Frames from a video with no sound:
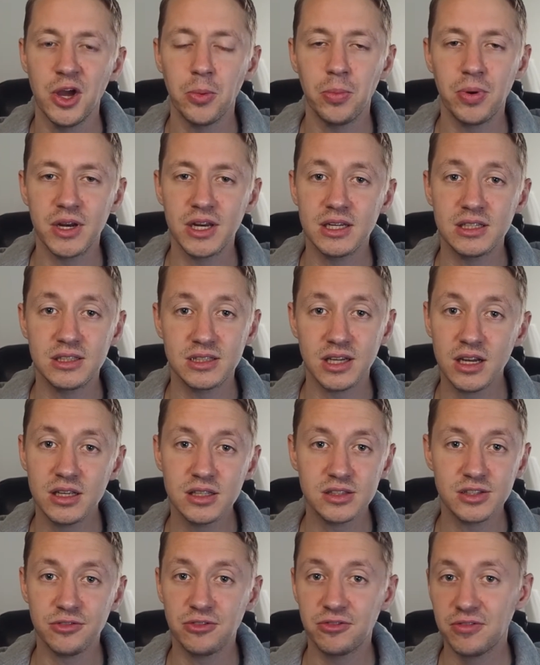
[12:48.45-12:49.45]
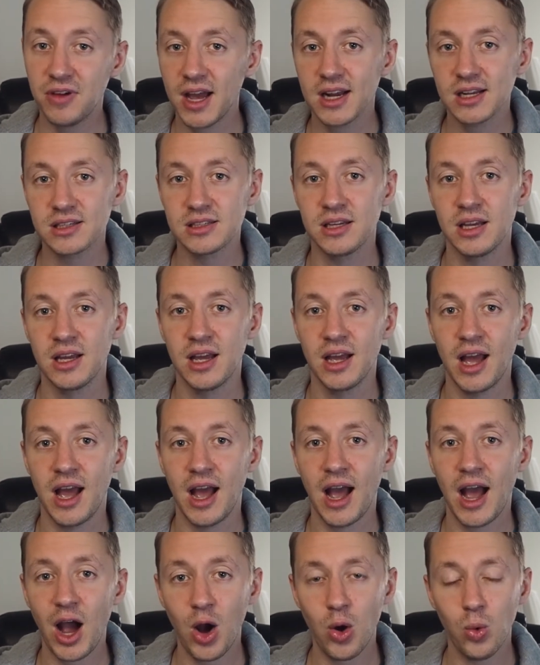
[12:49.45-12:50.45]
but it does affect
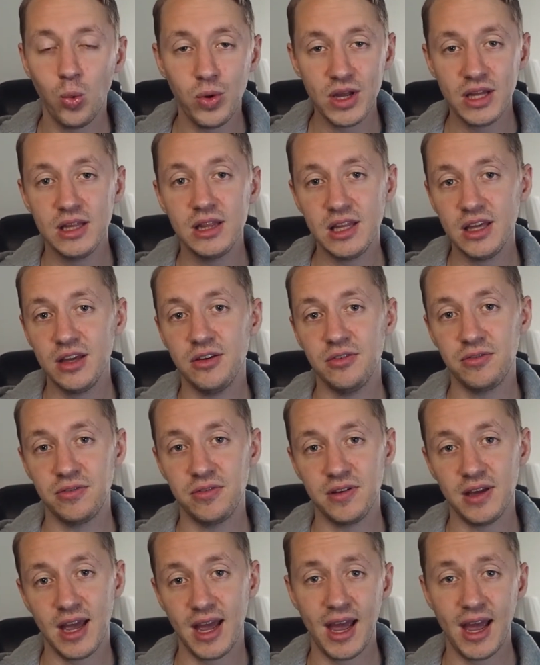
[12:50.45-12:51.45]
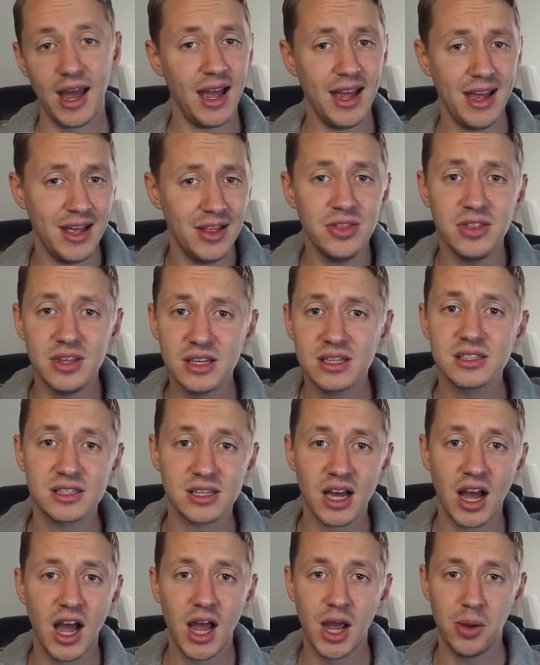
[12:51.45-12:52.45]
how we live in this
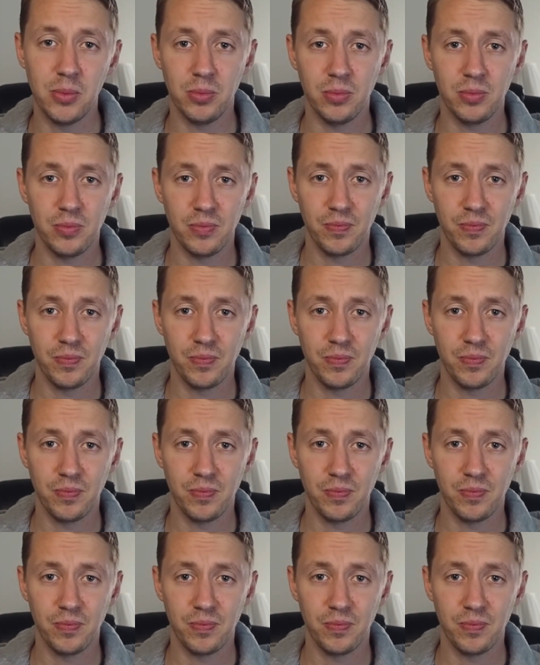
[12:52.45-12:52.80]
time,